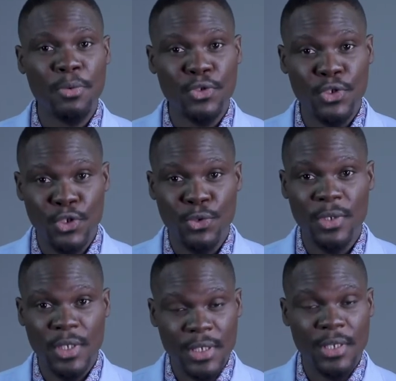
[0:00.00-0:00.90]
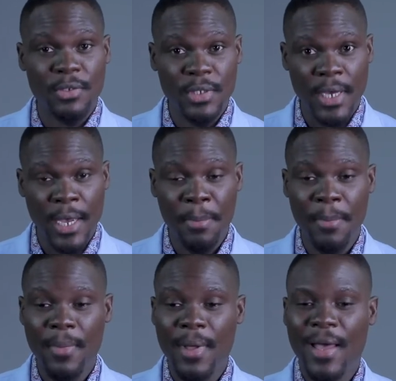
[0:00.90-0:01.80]
able to do in this little time,
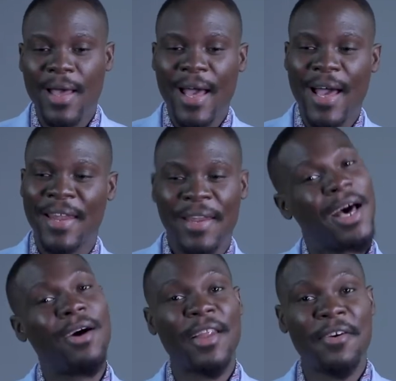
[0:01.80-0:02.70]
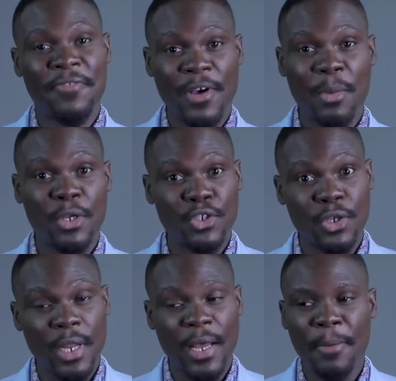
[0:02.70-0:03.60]
and now La Femme
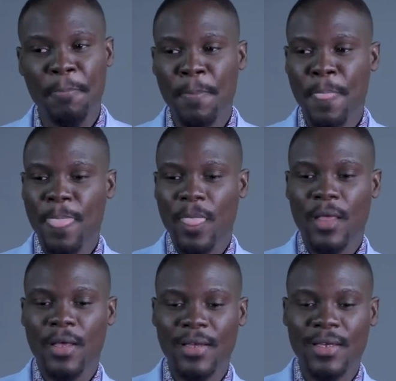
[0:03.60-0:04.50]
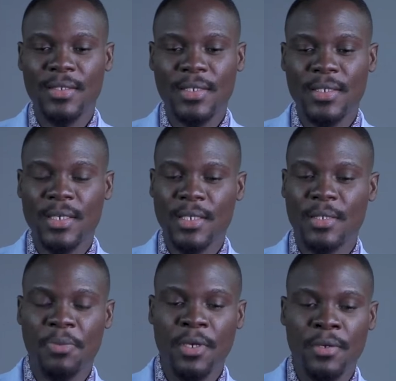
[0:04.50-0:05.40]
Anjola, it's
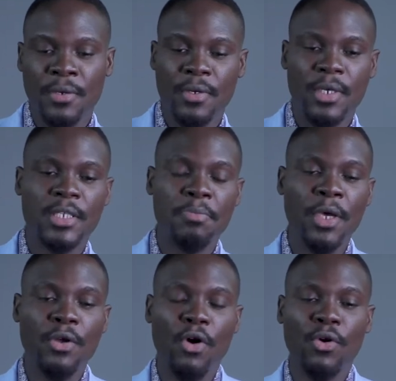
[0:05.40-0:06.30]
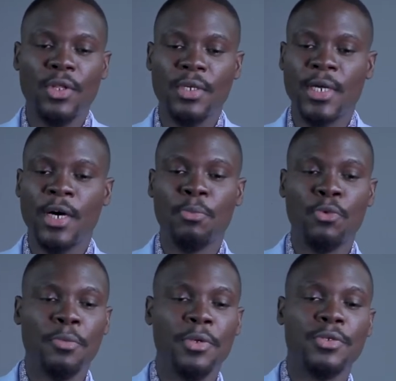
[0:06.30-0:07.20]
made all the down
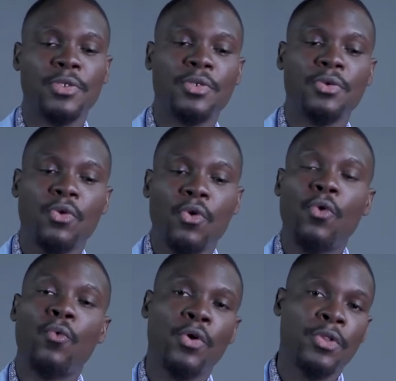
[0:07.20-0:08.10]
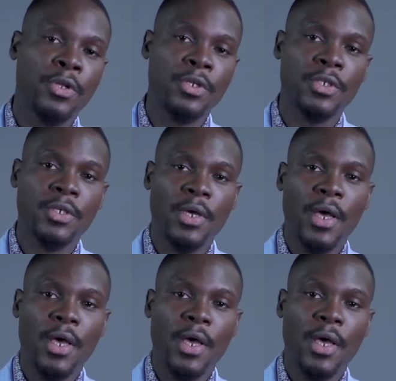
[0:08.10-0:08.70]
moments worth it.